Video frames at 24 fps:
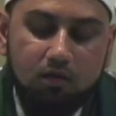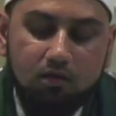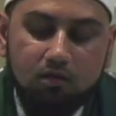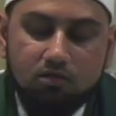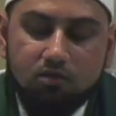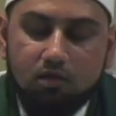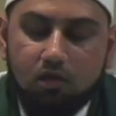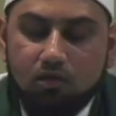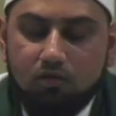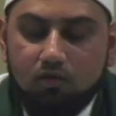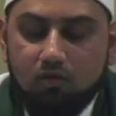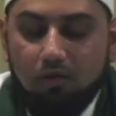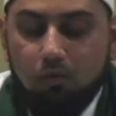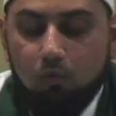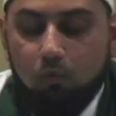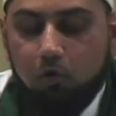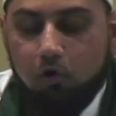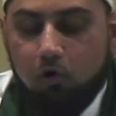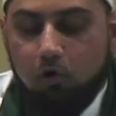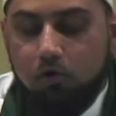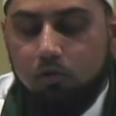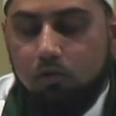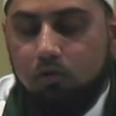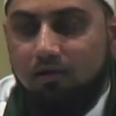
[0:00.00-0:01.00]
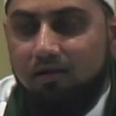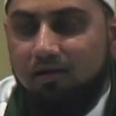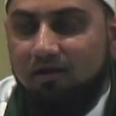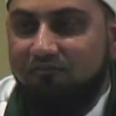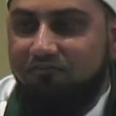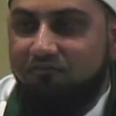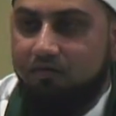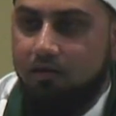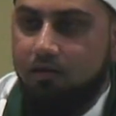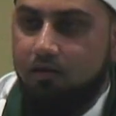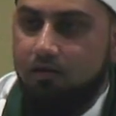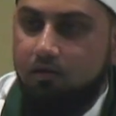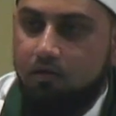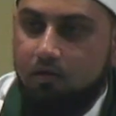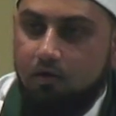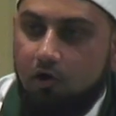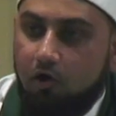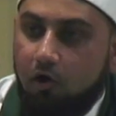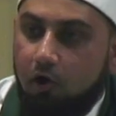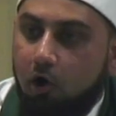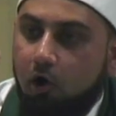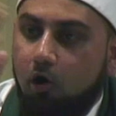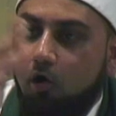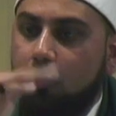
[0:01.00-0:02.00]
tatawwu', nafl,
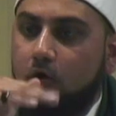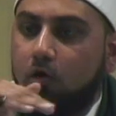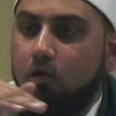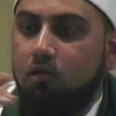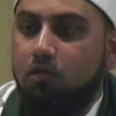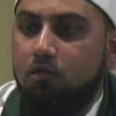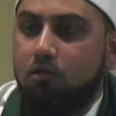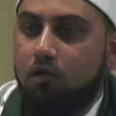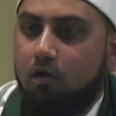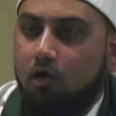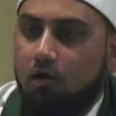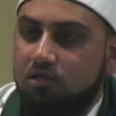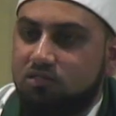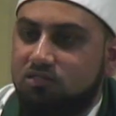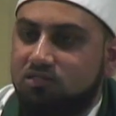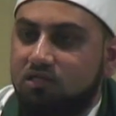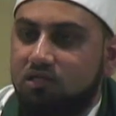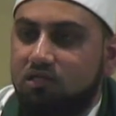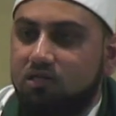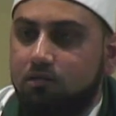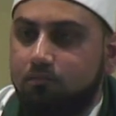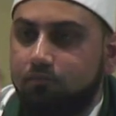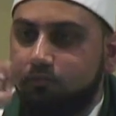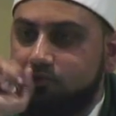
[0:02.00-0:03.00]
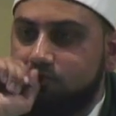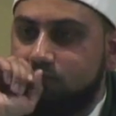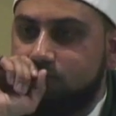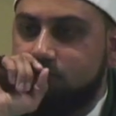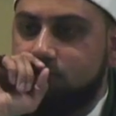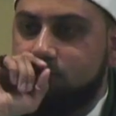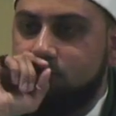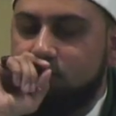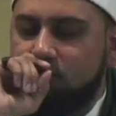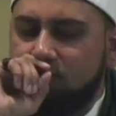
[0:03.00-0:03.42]
all are synonyms.